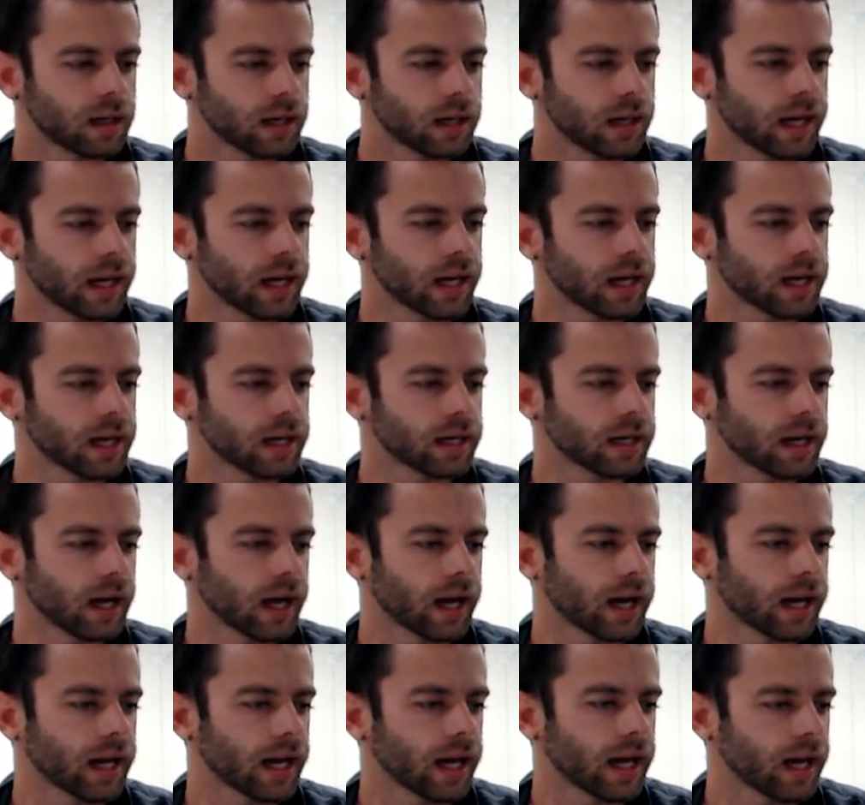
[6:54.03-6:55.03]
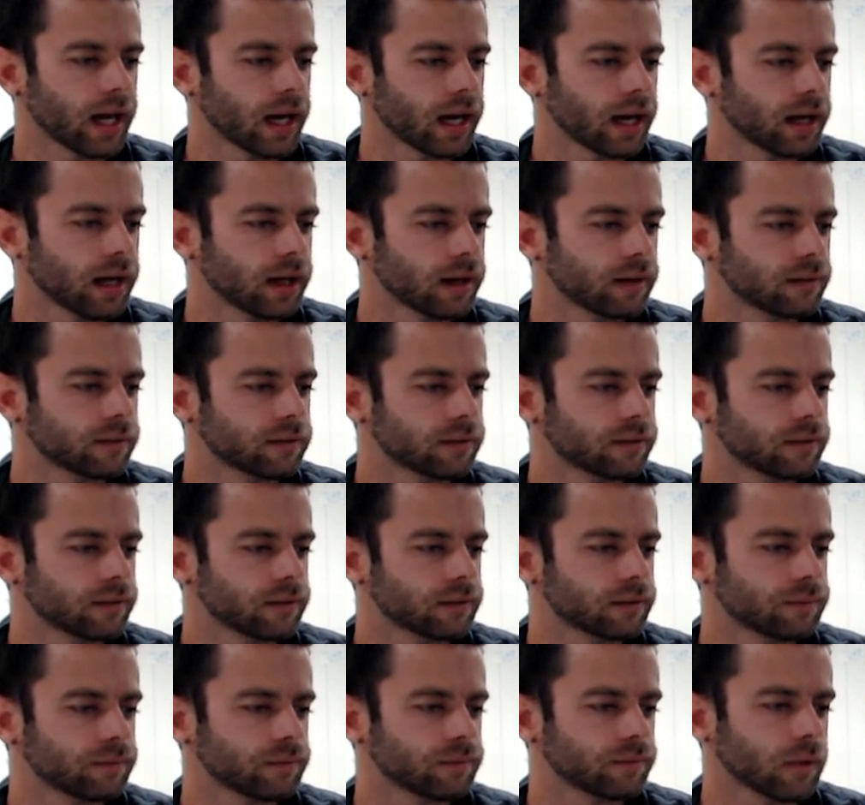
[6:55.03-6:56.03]
and I have
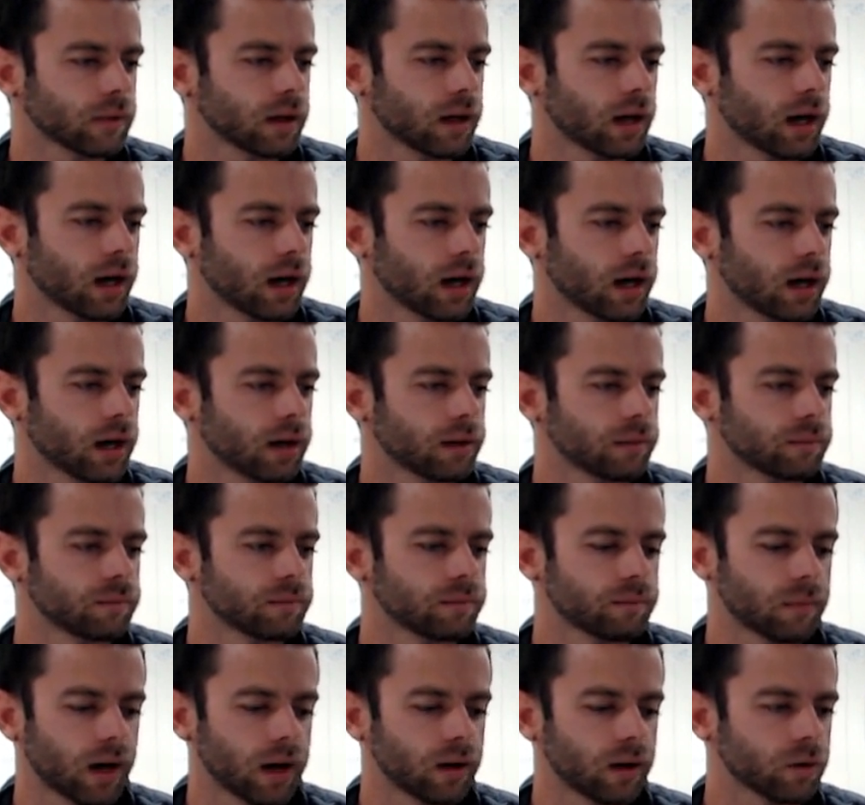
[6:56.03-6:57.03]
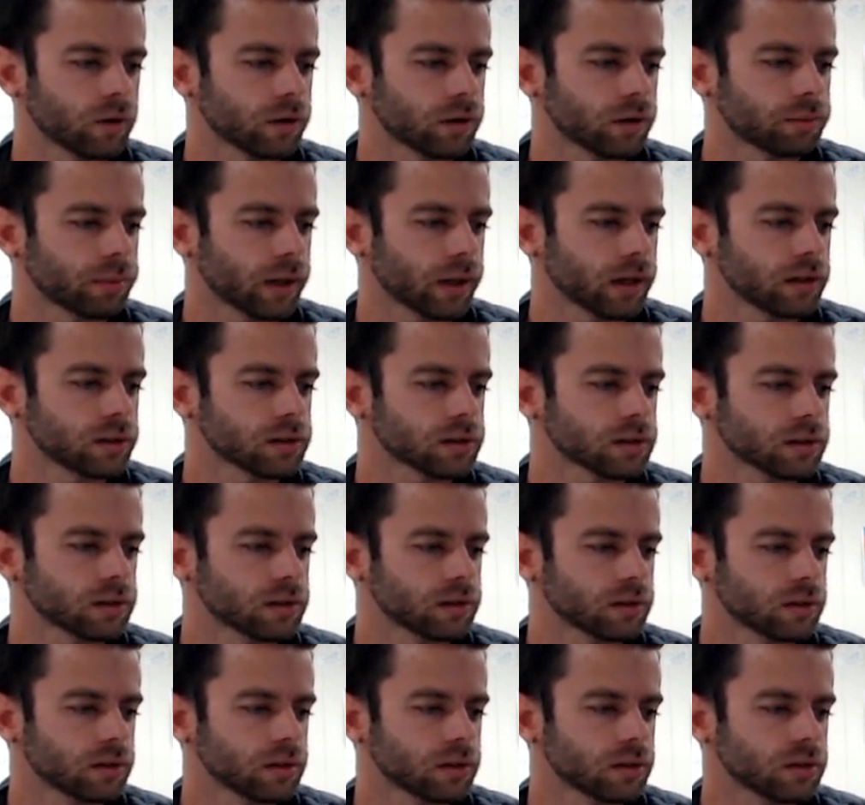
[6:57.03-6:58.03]
my ordered pairs,
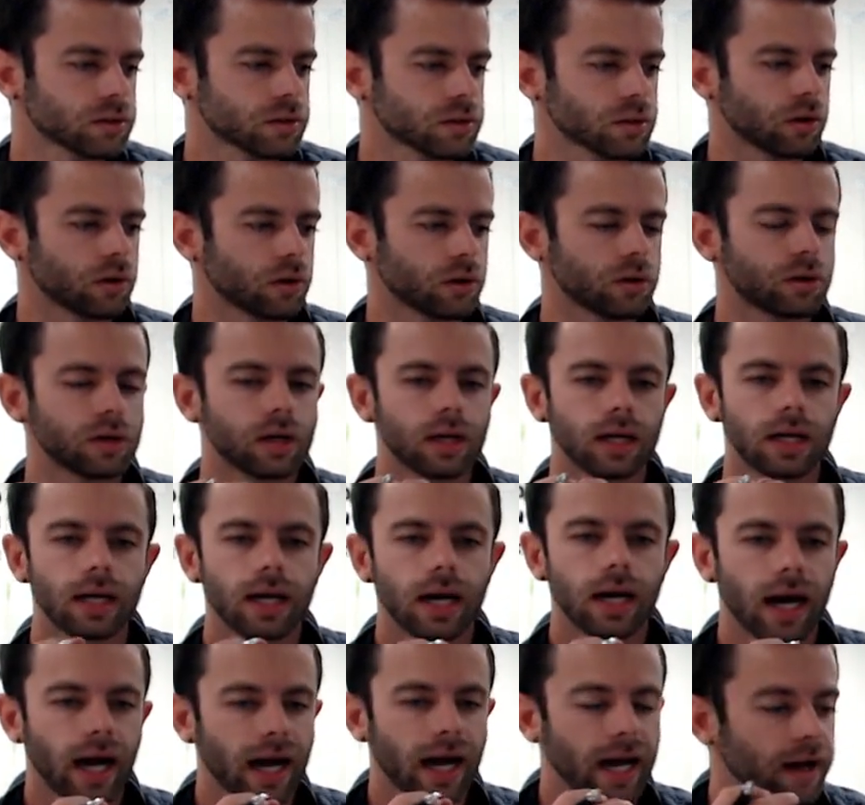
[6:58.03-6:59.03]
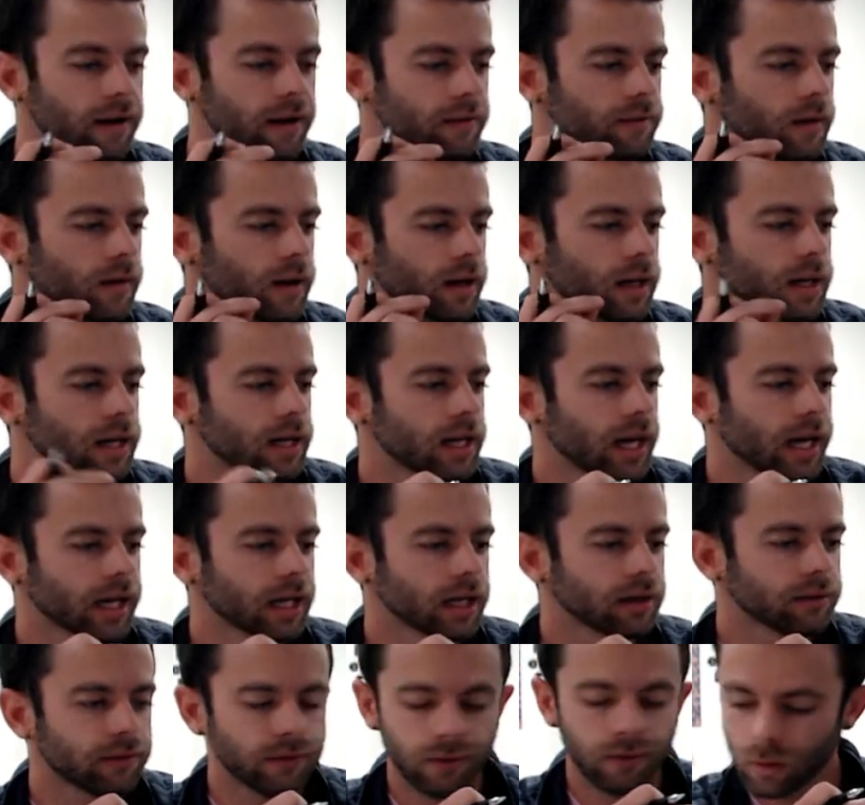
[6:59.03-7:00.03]
so I have
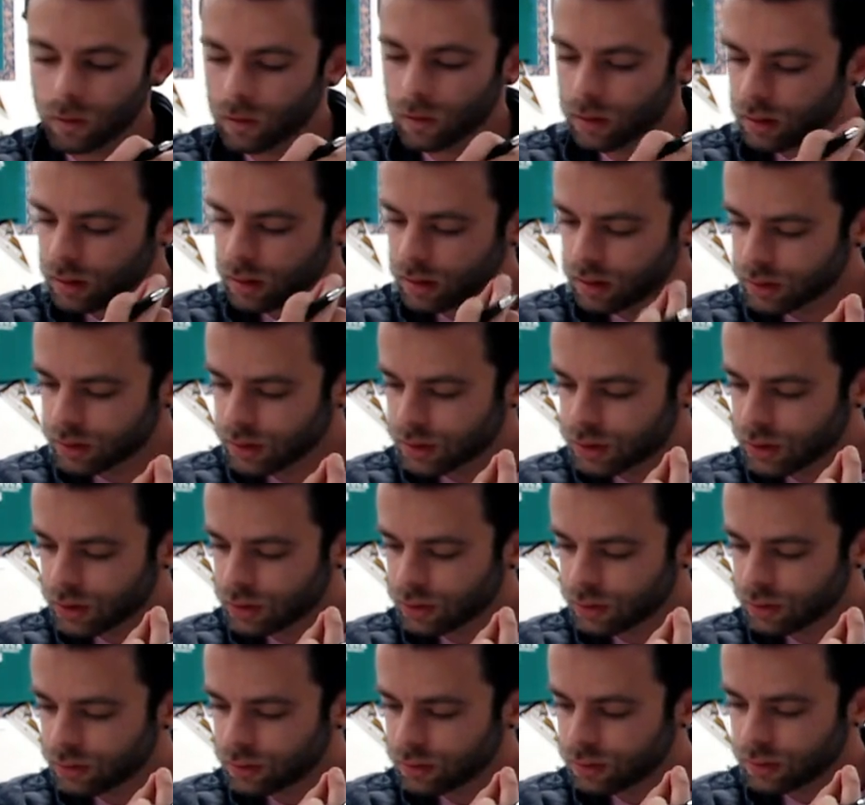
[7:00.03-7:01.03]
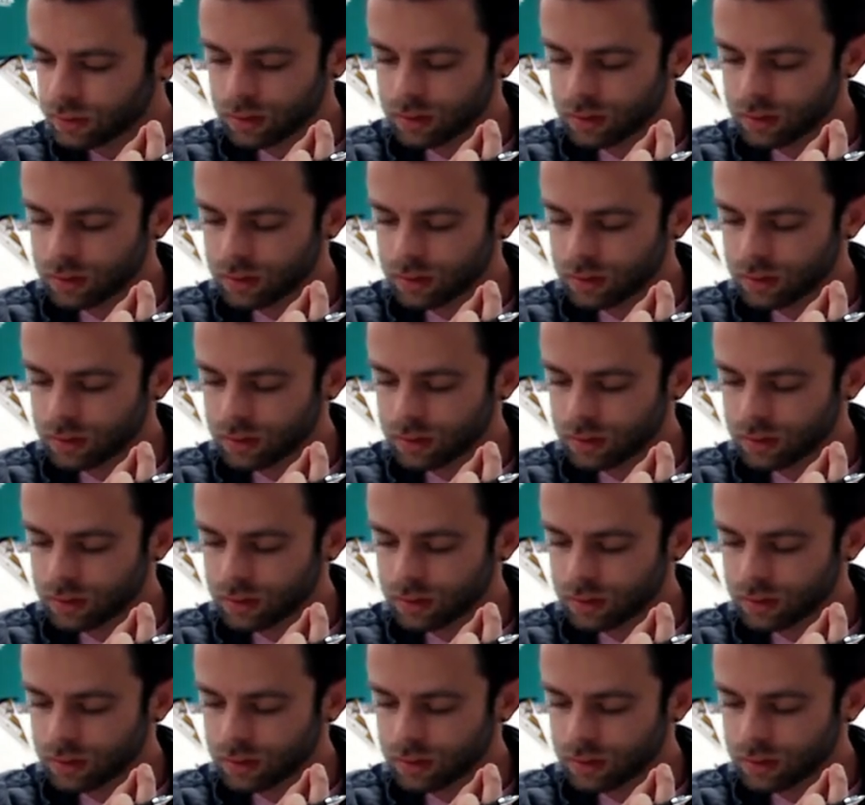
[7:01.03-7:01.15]
-4, 2,